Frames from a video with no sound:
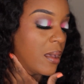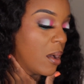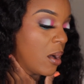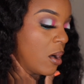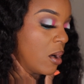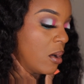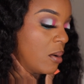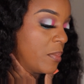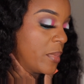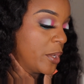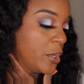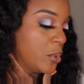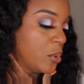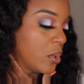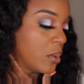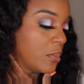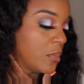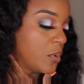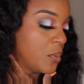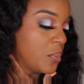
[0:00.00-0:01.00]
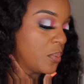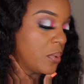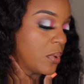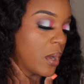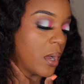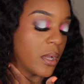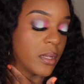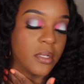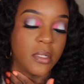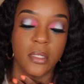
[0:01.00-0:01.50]
All my normal
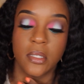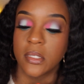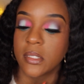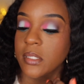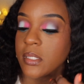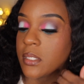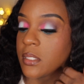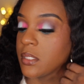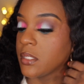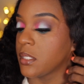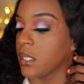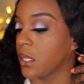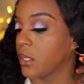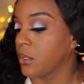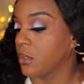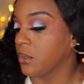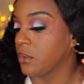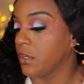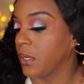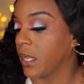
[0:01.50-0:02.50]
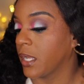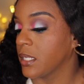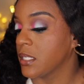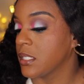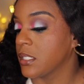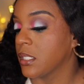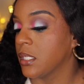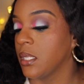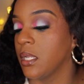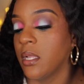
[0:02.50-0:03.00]
products settle
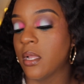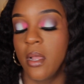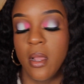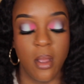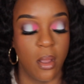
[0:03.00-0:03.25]
nicely